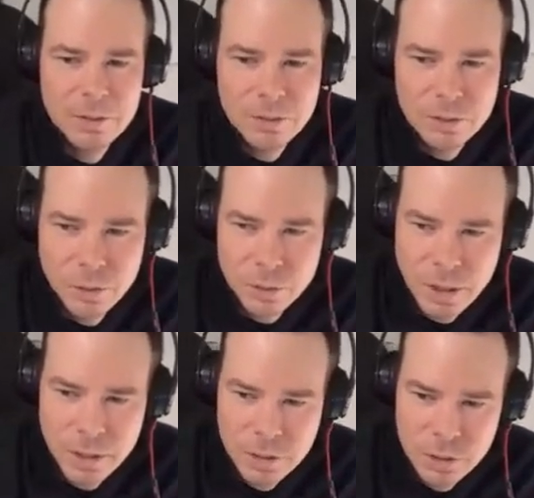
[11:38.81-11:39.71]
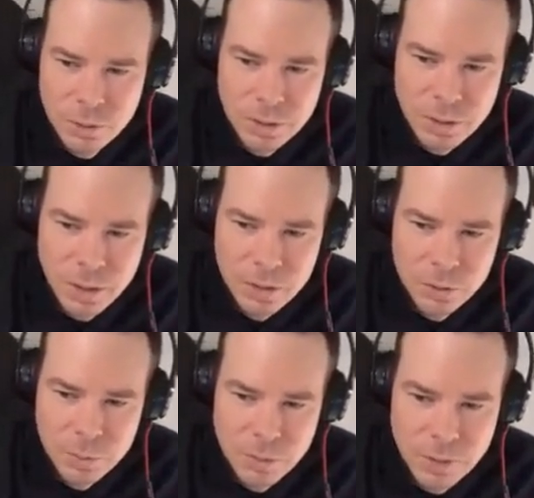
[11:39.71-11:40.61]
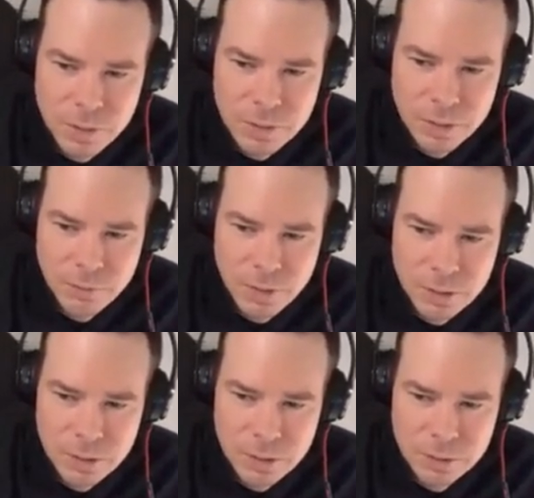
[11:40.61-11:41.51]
So to undo it, I use my front elevator.